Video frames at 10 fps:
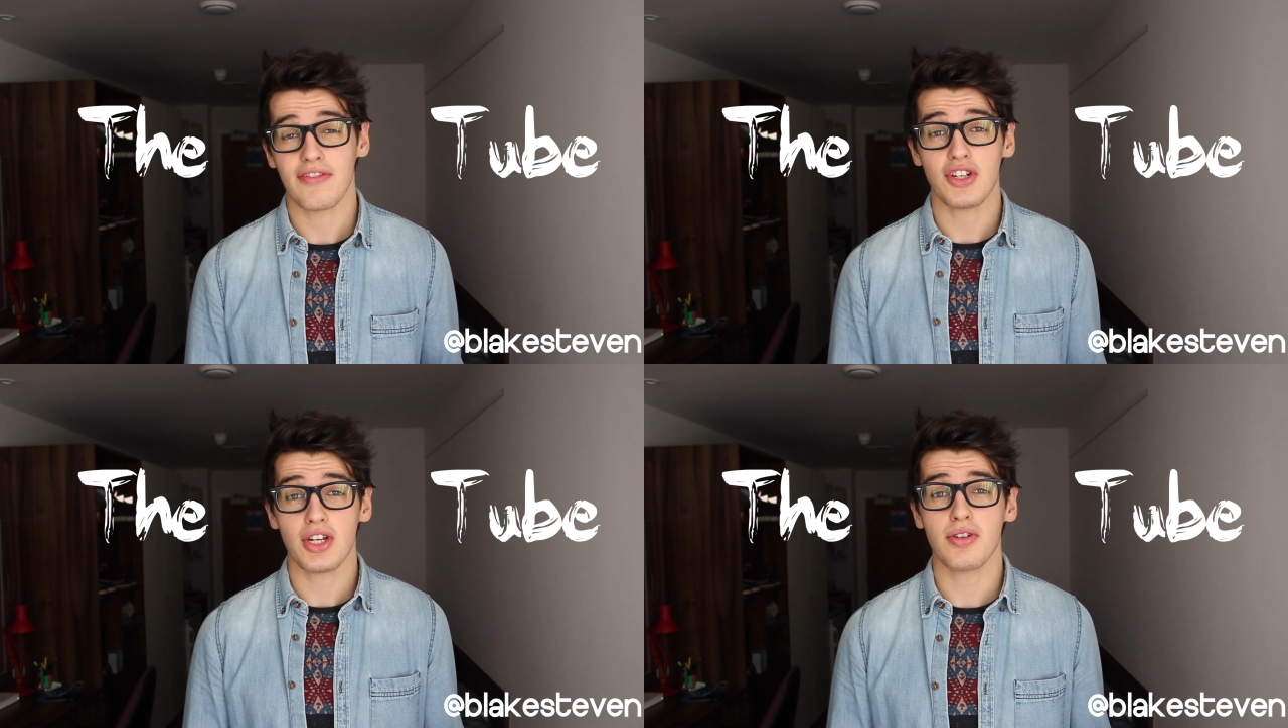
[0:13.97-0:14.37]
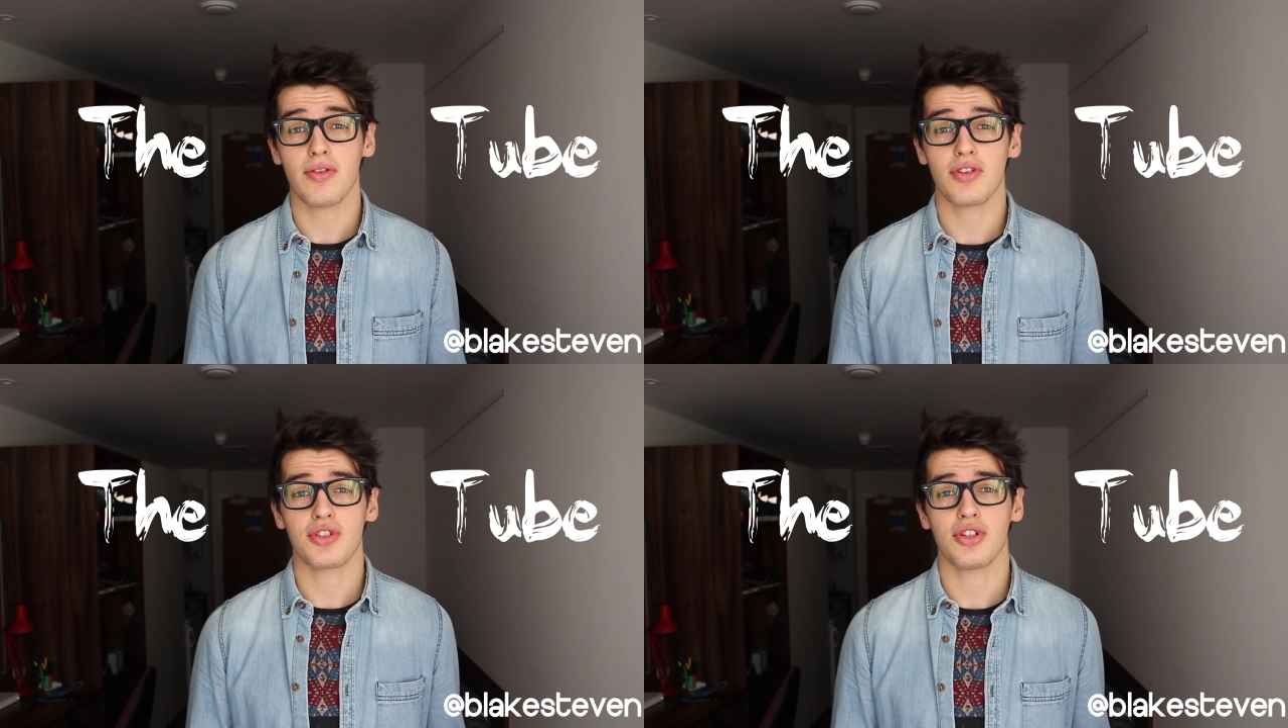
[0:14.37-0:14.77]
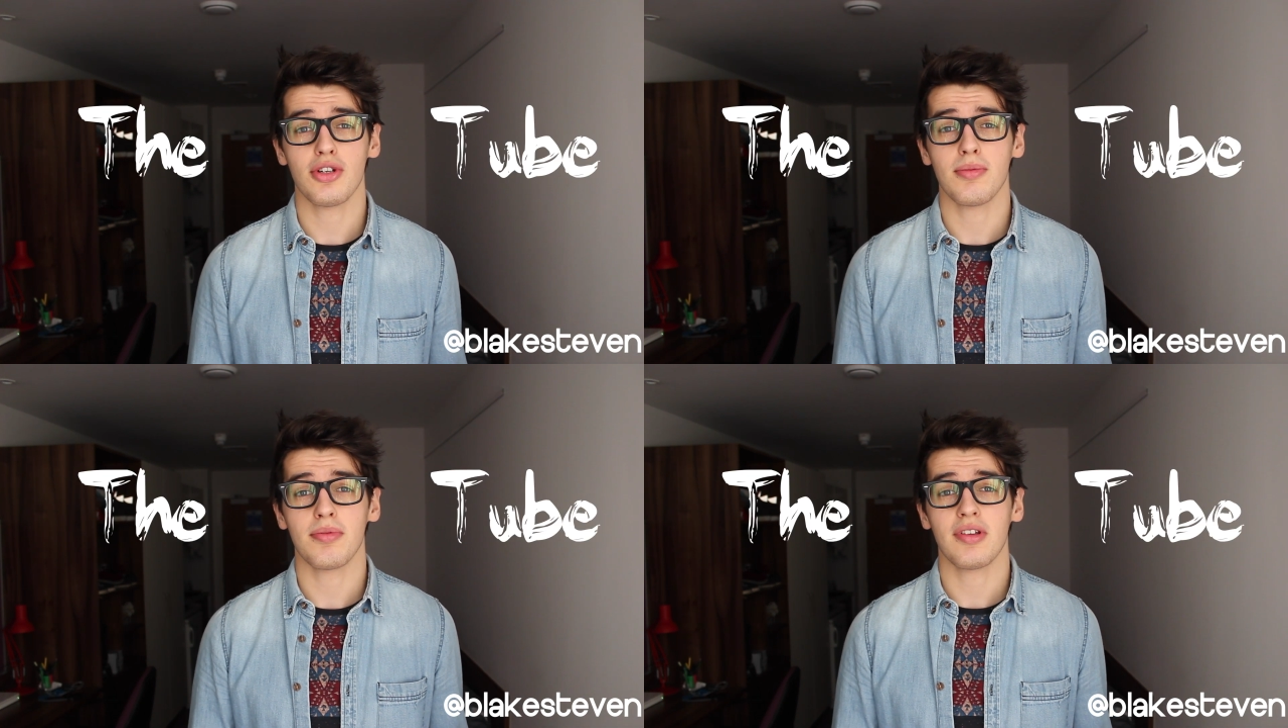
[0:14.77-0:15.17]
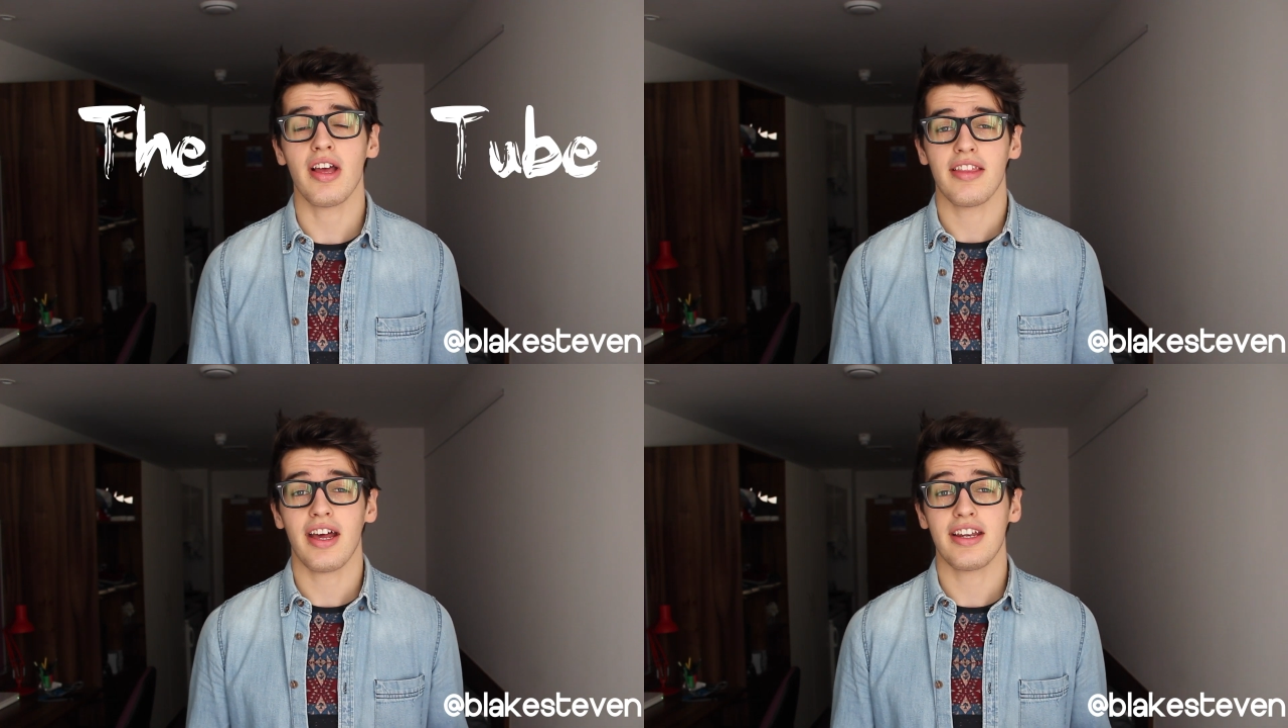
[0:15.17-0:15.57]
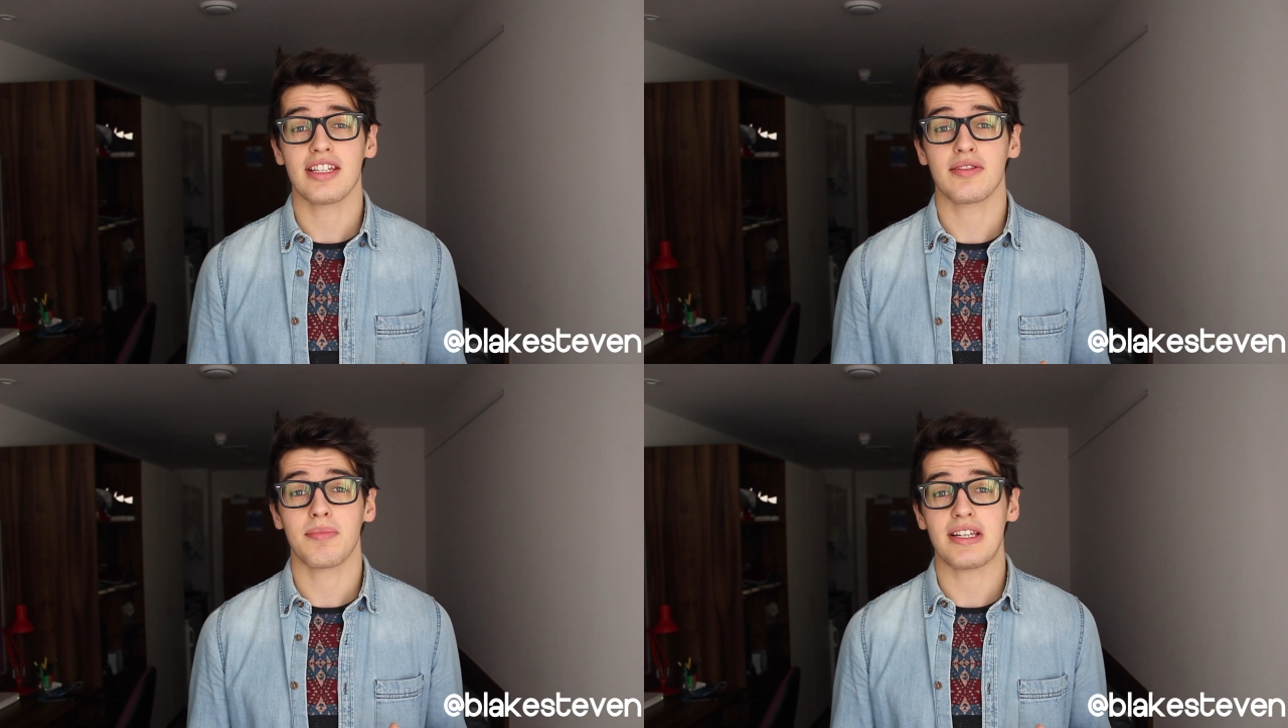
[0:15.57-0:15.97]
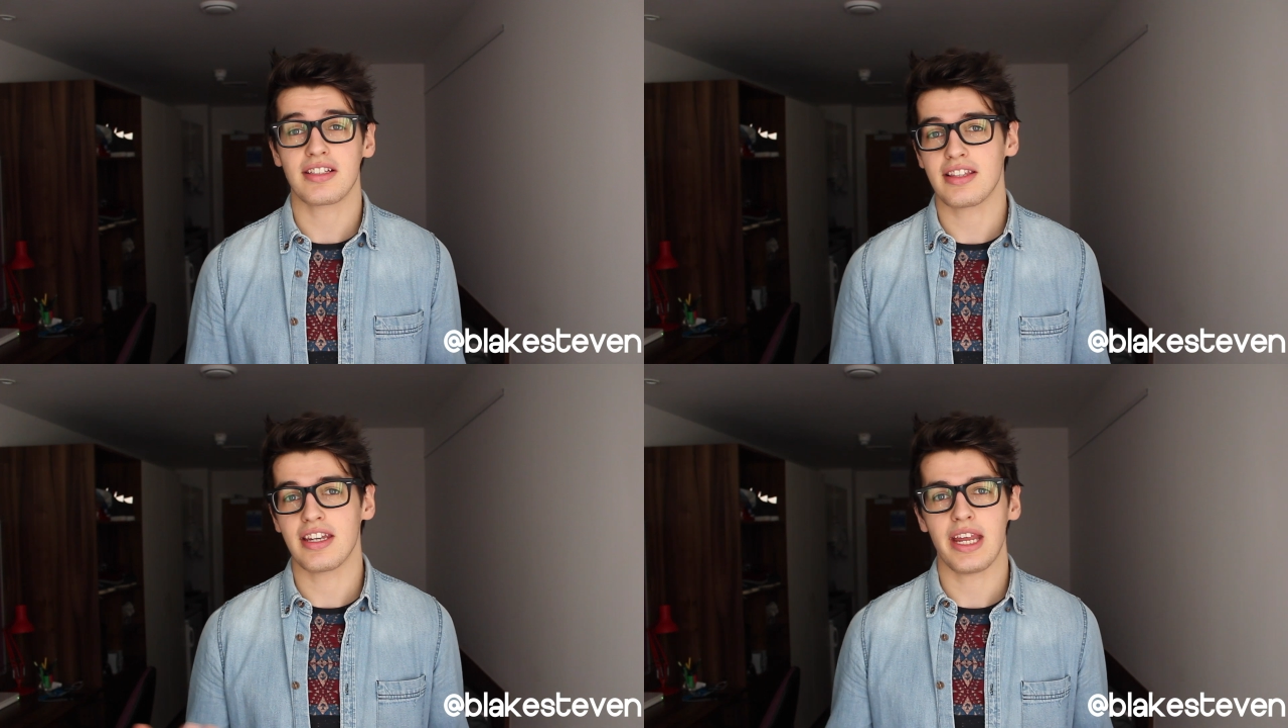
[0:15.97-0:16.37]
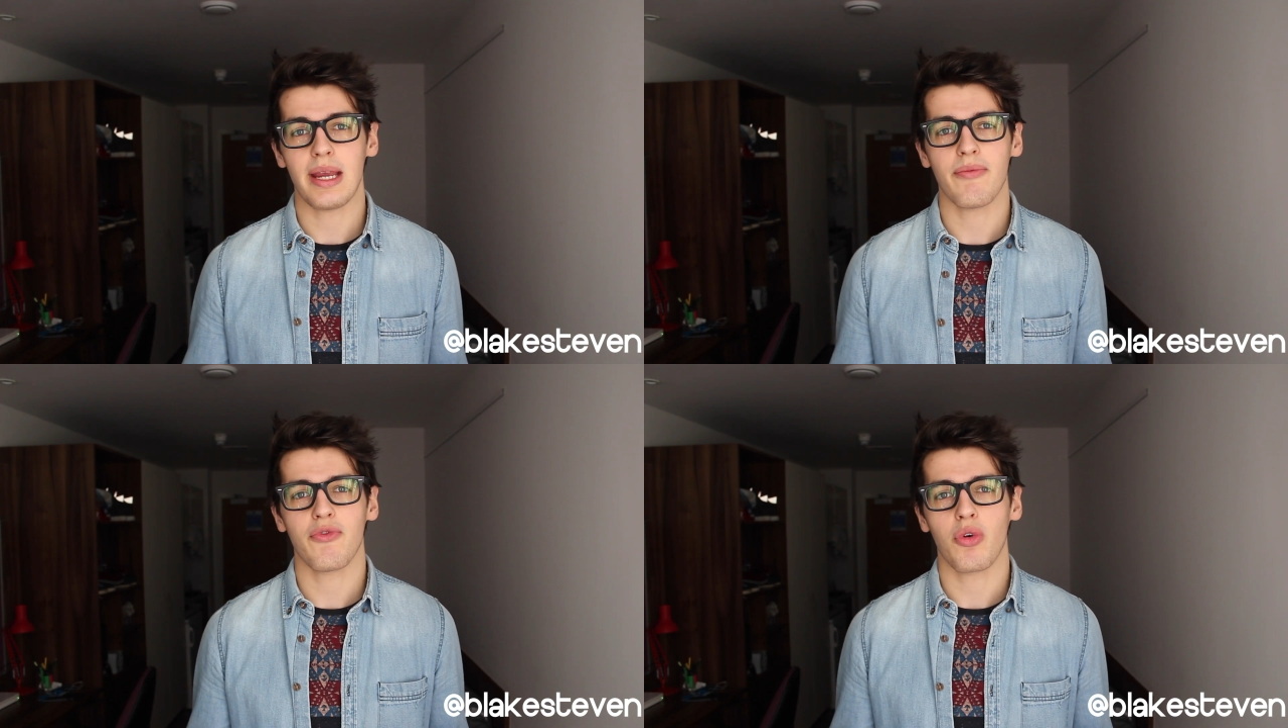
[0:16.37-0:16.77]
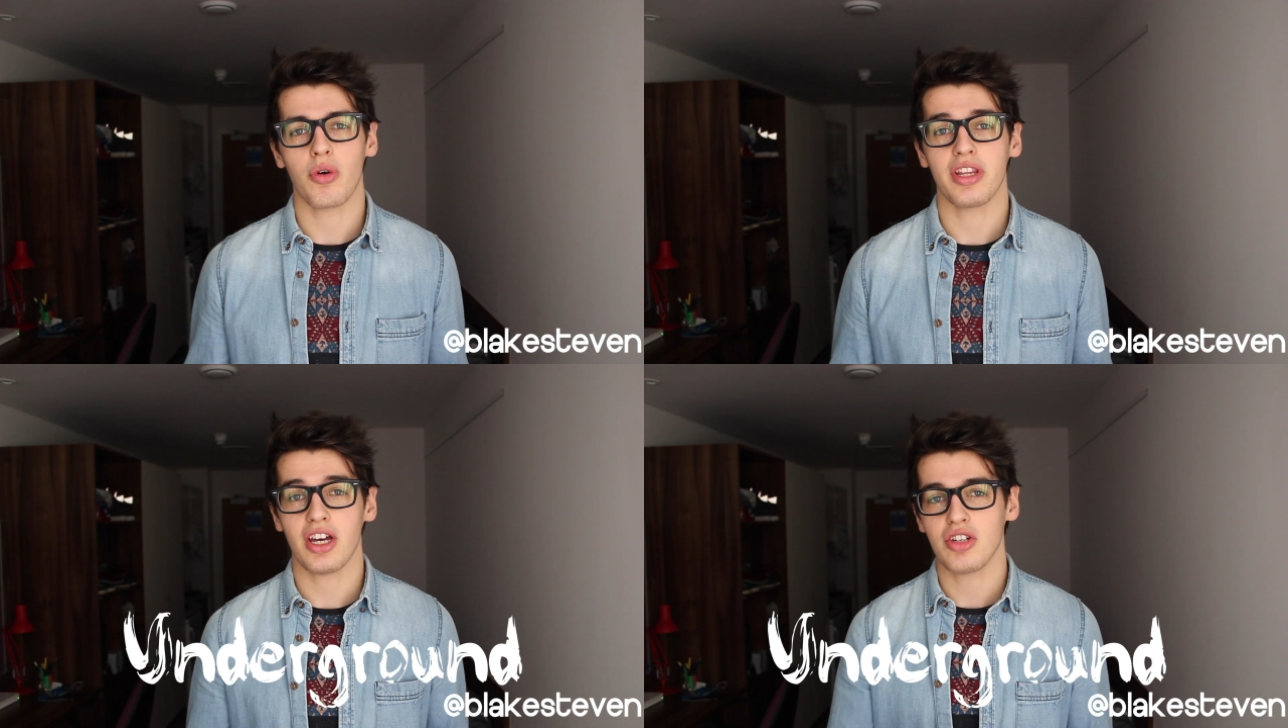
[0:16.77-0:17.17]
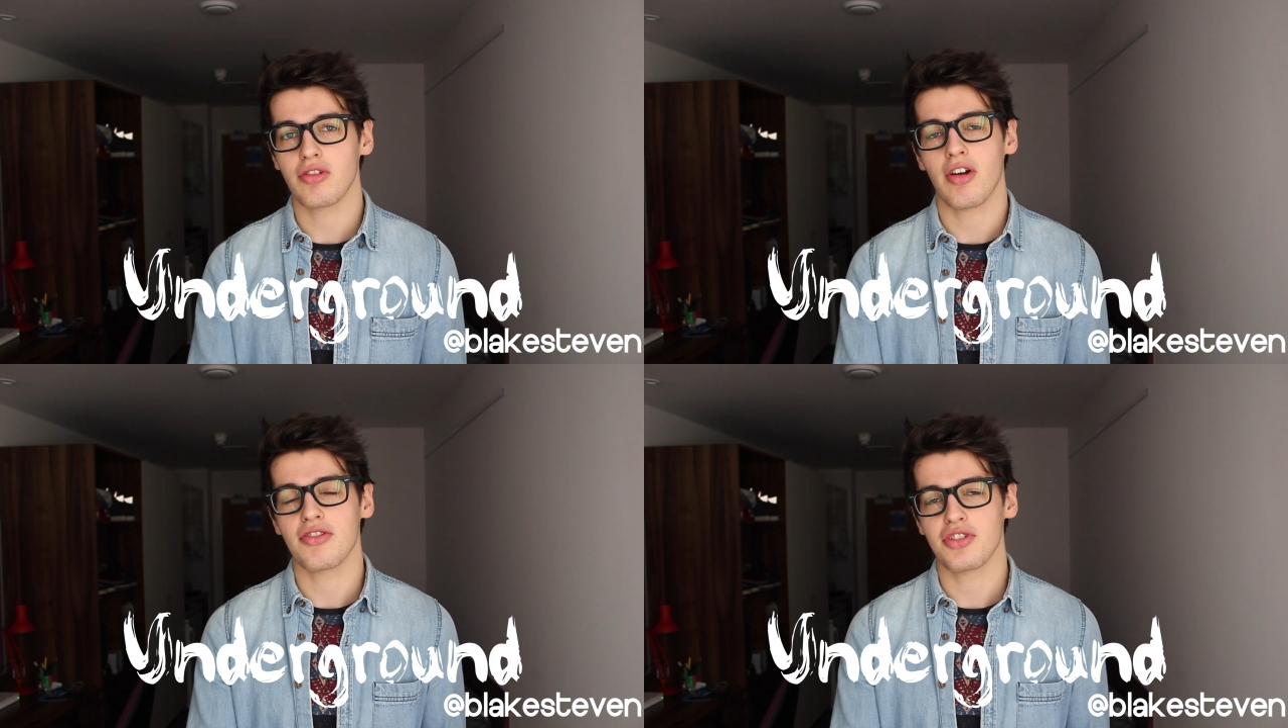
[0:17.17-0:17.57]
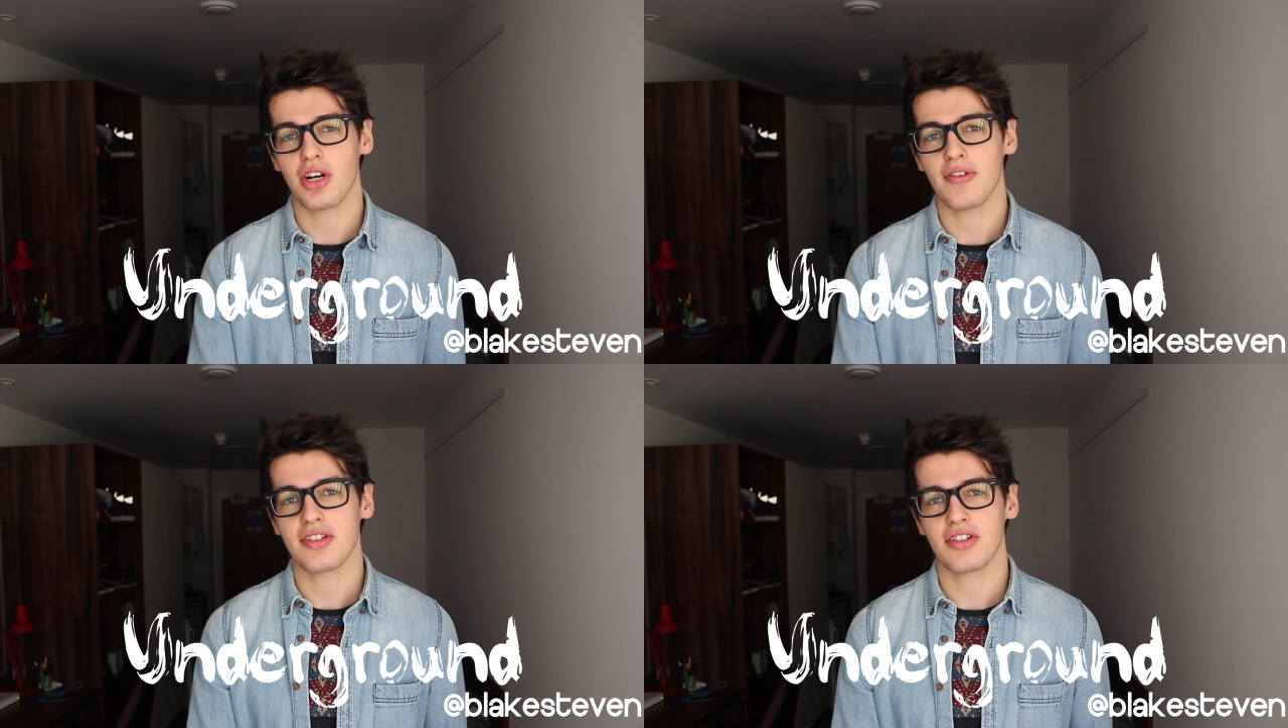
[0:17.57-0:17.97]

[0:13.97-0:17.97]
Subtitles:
If you don't know the Tube, that is basically the name for the underground service.